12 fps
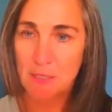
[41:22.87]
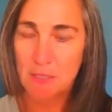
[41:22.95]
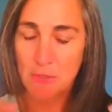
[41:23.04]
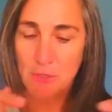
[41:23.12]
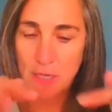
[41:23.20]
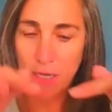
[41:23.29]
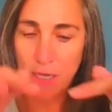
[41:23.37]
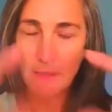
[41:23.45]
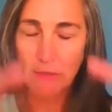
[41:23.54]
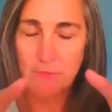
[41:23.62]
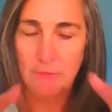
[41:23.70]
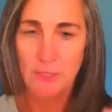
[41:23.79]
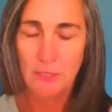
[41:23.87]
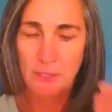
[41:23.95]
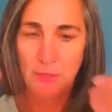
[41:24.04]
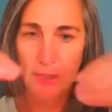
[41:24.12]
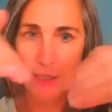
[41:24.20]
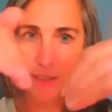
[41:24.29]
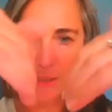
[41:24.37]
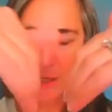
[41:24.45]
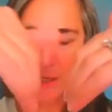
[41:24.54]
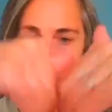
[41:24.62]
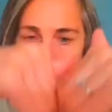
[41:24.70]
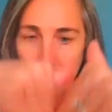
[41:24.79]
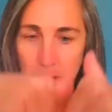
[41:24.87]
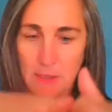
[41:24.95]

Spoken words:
So things kind of